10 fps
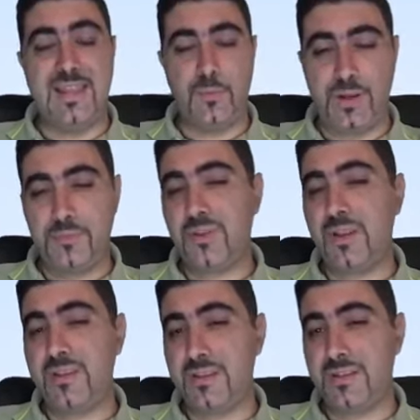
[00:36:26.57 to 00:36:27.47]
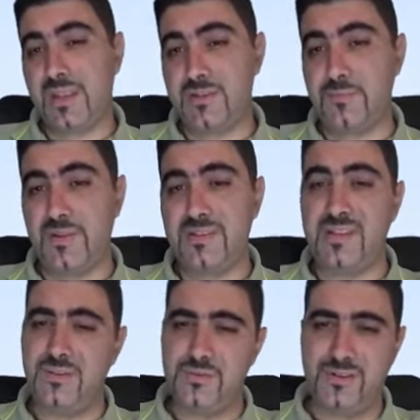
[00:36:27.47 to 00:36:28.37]
When I'm creating sketch bends, I
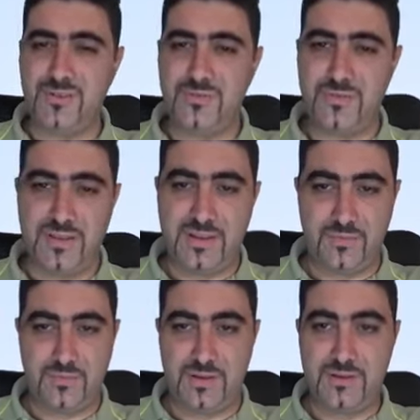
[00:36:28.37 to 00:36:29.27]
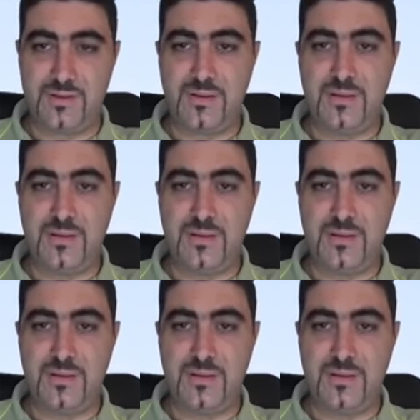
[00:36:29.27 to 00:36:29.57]
usually go for that one.